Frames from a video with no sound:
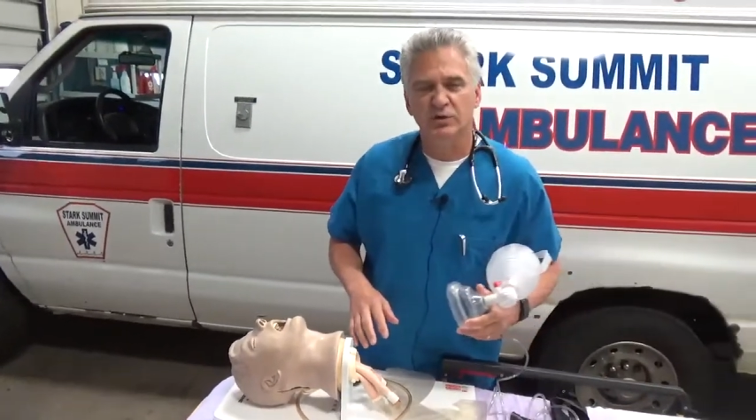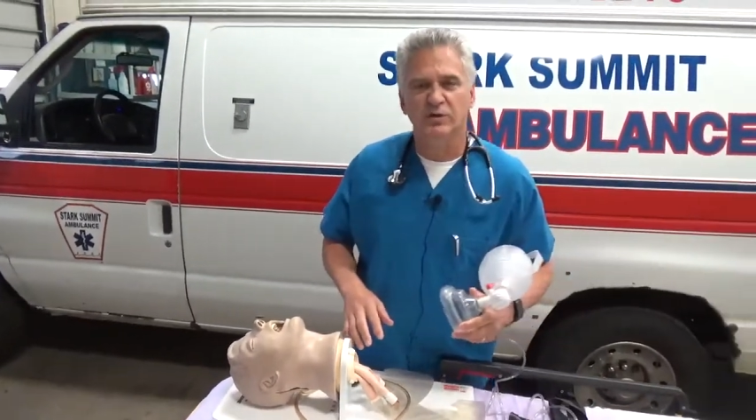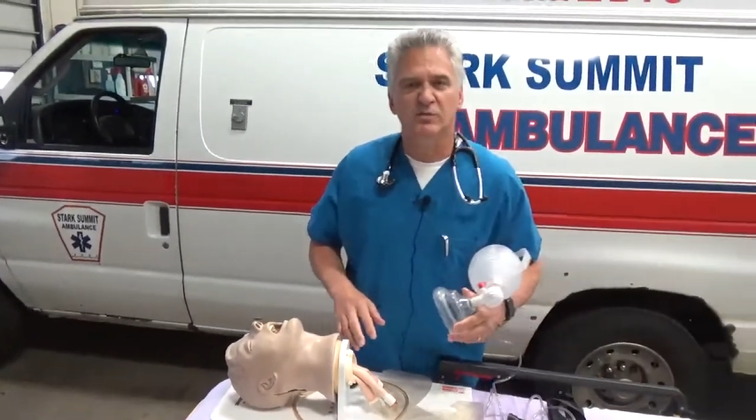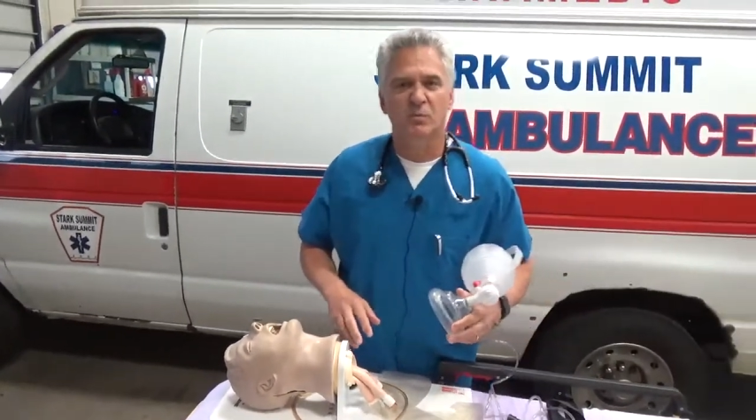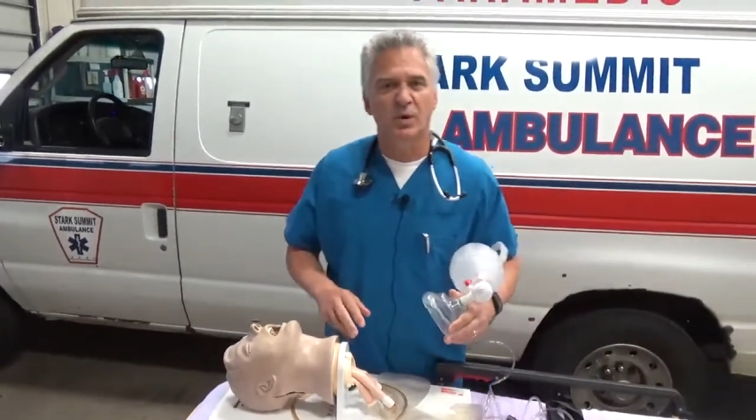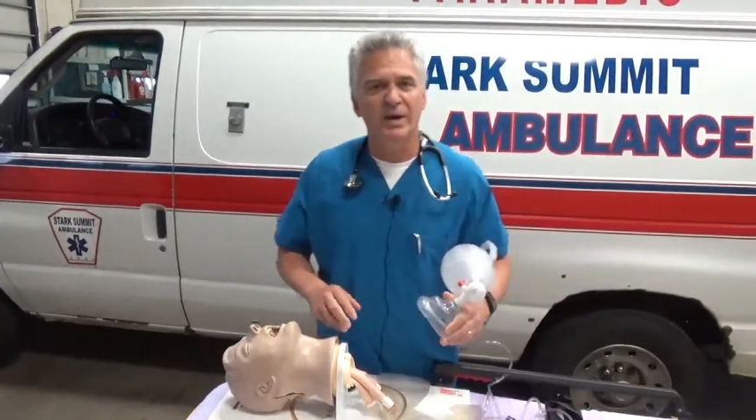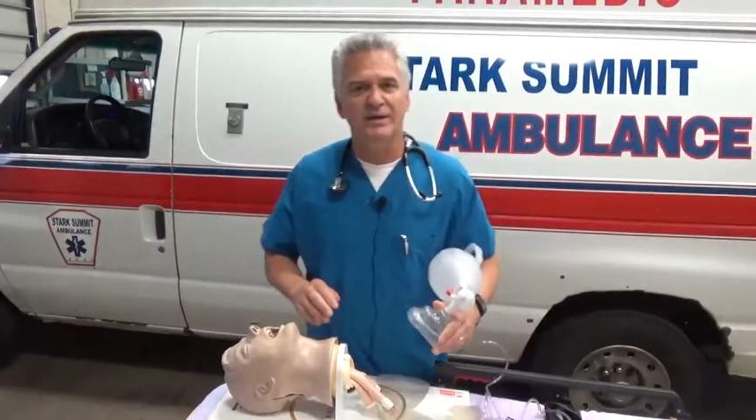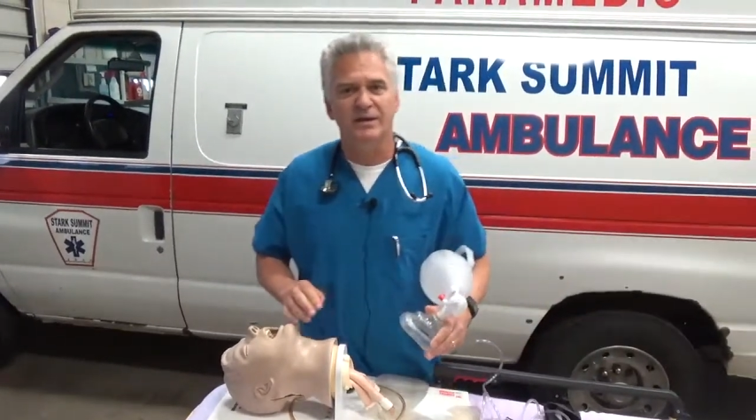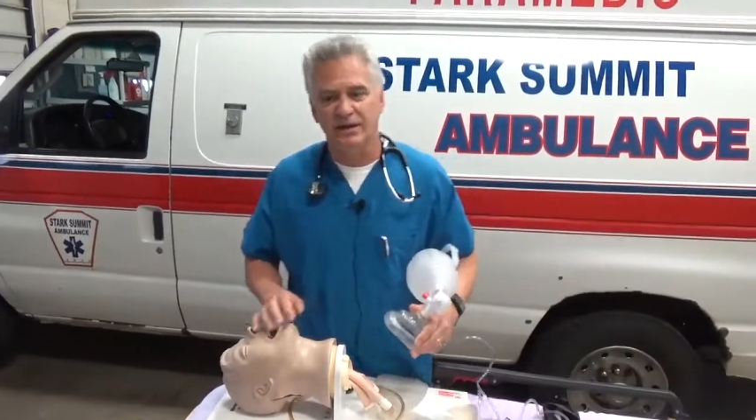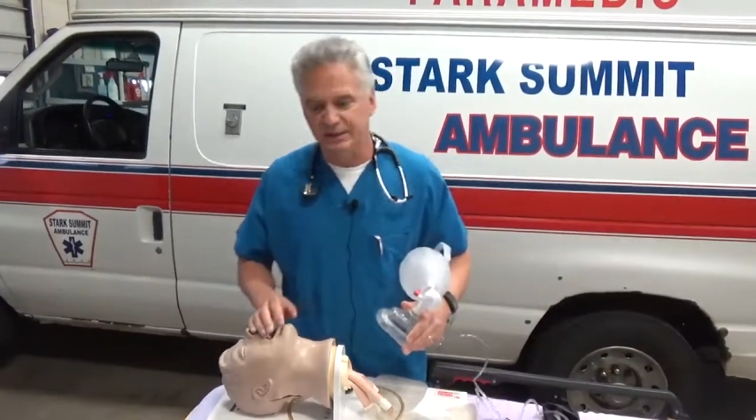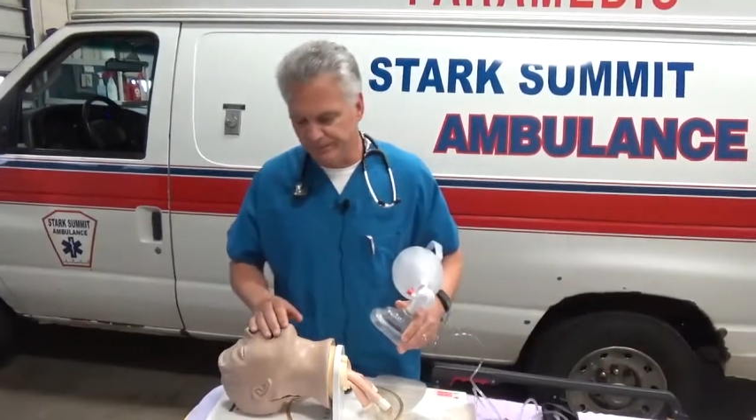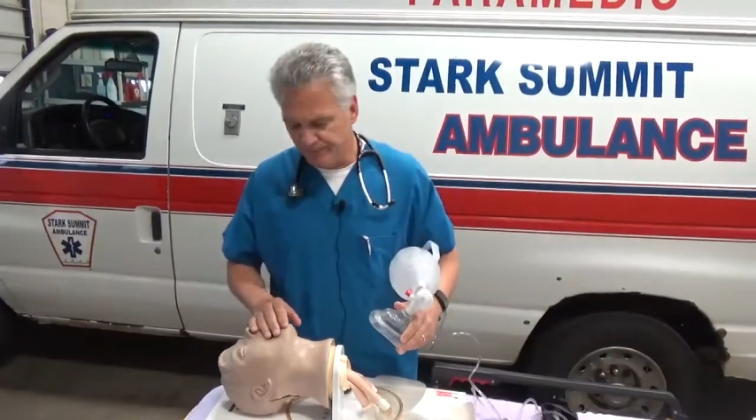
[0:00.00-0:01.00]
is
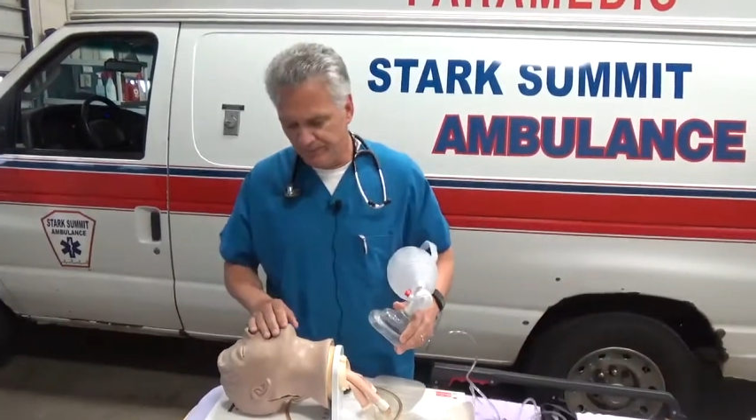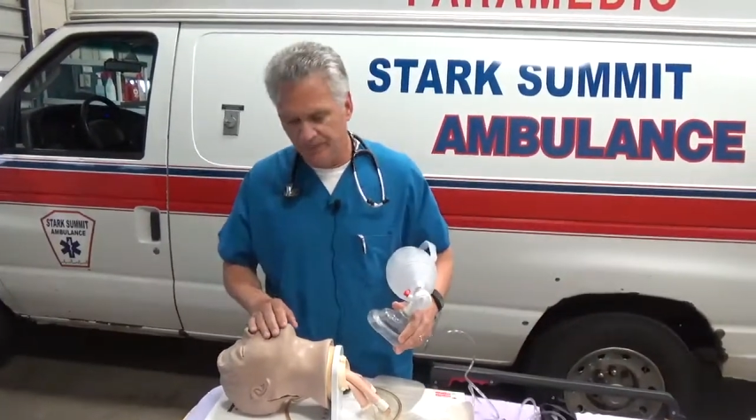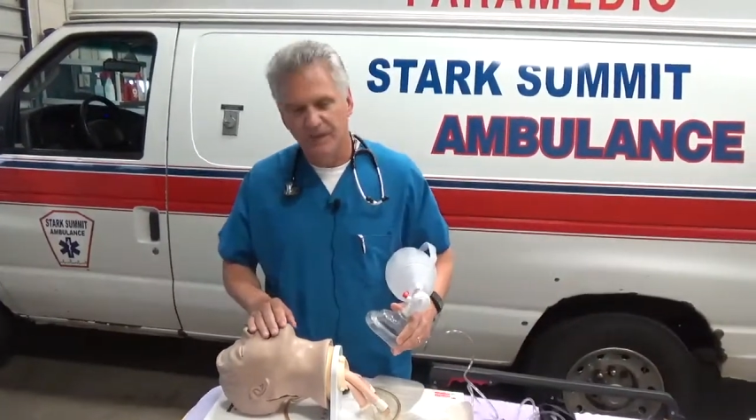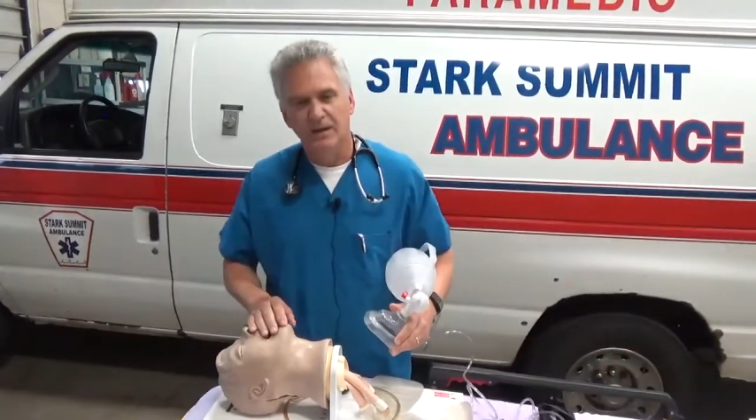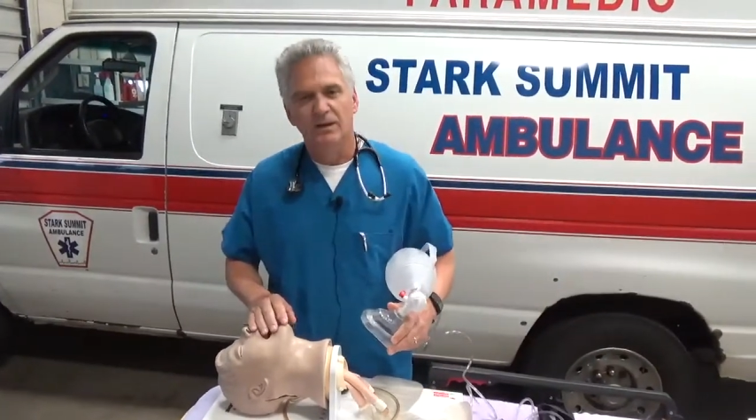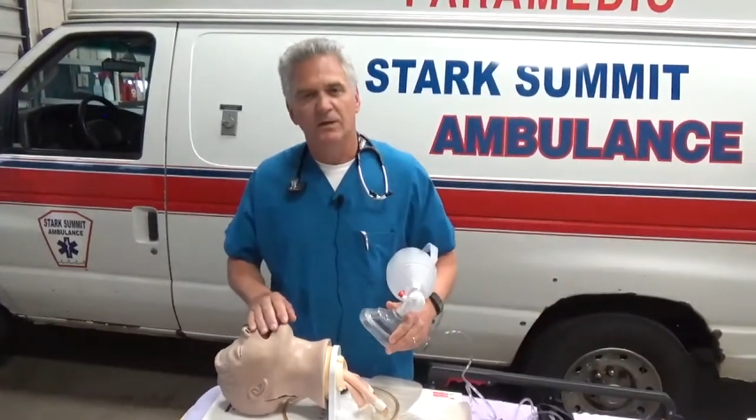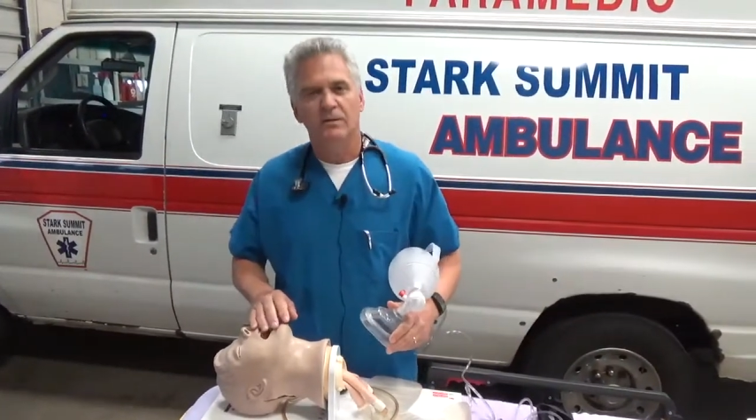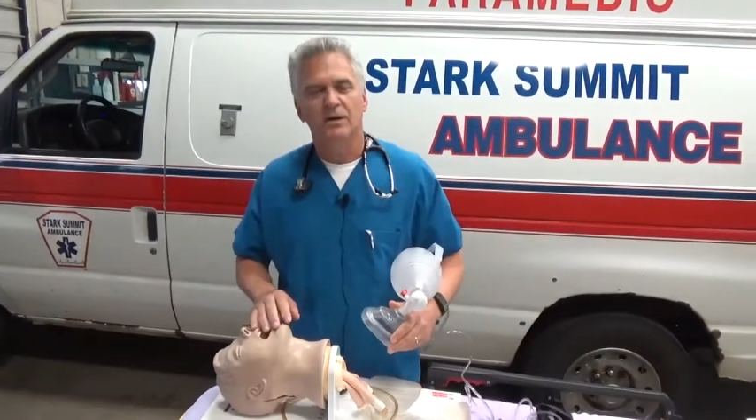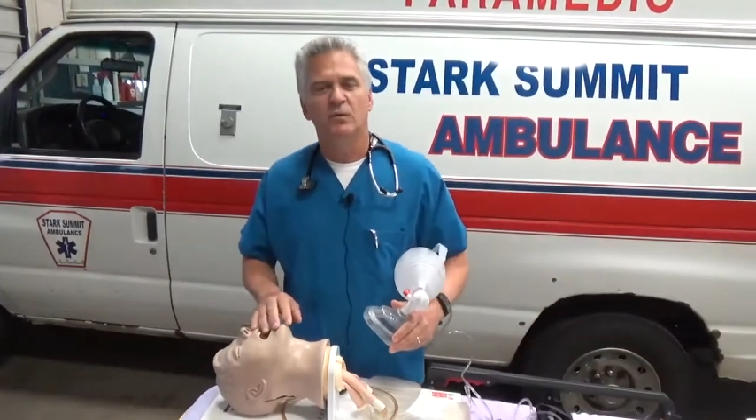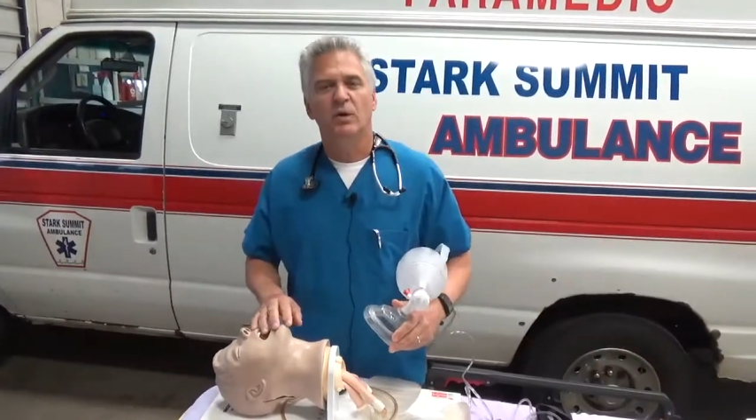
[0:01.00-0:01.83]
breathing, then